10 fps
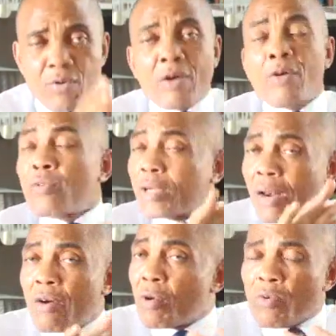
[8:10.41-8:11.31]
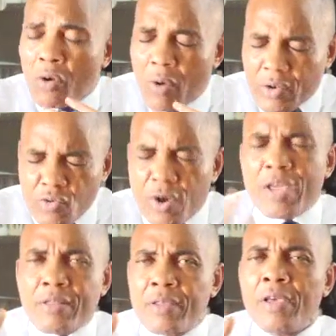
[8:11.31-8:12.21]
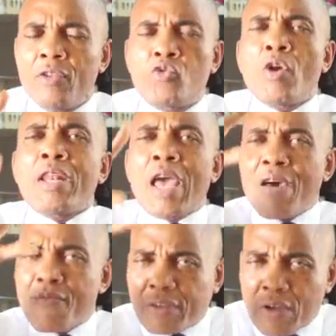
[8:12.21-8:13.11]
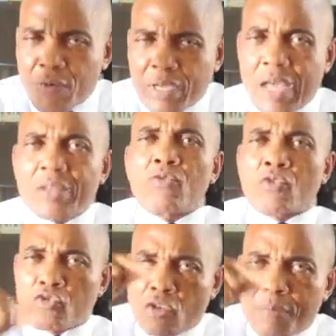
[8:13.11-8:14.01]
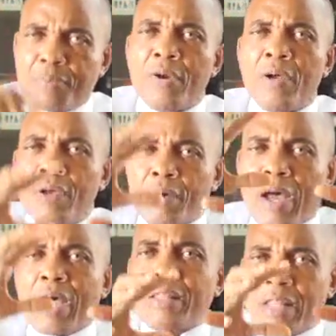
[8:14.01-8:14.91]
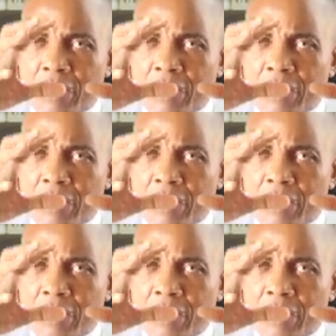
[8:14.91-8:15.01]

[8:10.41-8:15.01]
We are going to carry on with what we're doing everything we can to stop, to